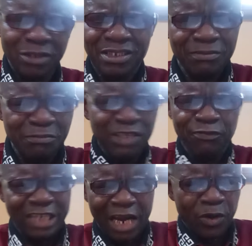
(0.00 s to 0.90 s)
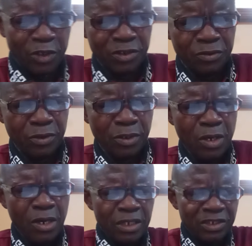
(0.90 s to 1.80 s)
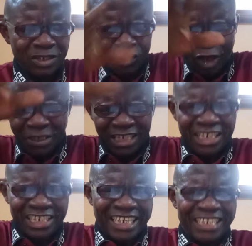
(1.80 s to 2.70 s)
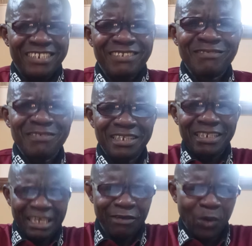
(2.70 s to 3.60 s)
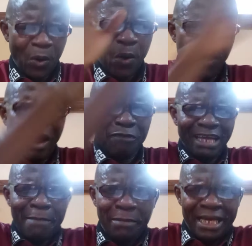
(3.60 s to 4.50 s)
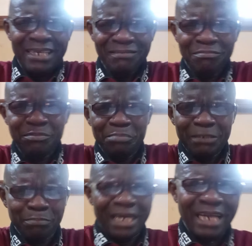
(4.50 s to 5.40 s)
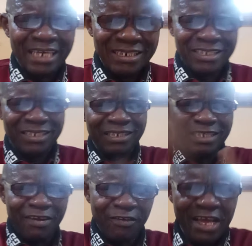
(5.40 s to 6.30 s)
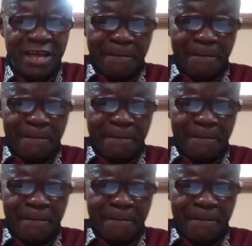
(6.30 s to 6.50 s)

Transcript: not even psychological. Some children, they go after men, big men, and they